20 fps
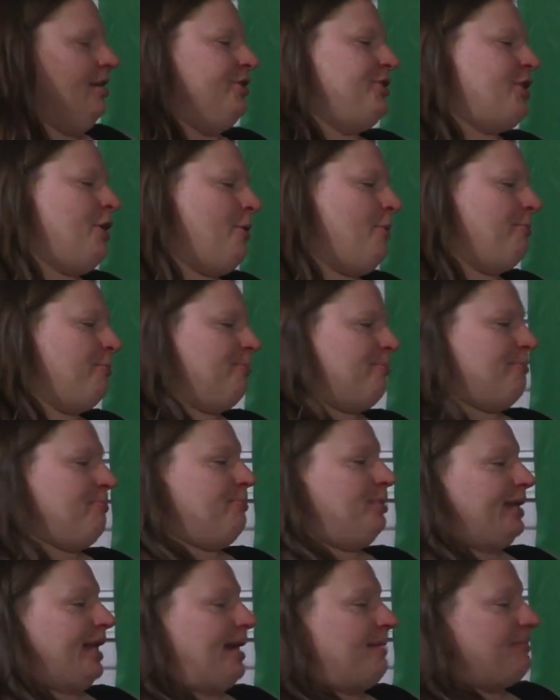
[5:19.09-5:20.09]
Don't
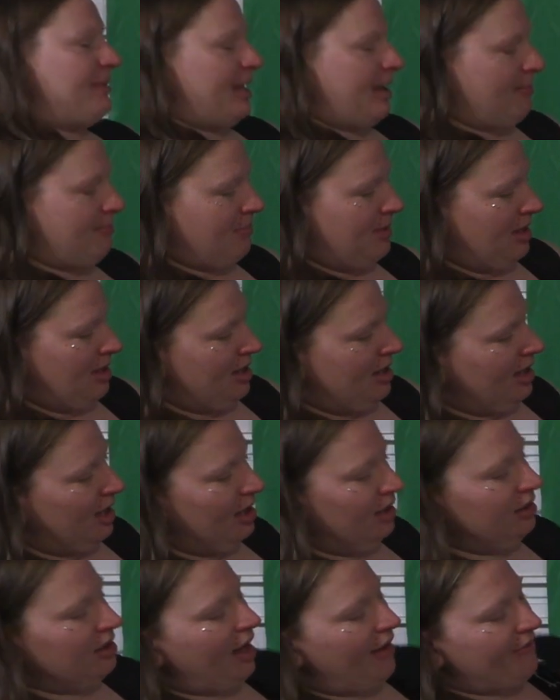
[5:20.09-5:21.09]
blame them,
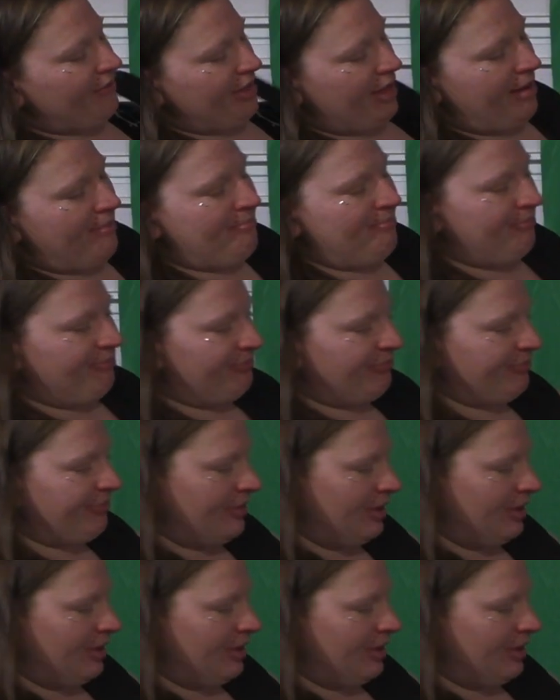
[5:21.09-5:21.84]
love them.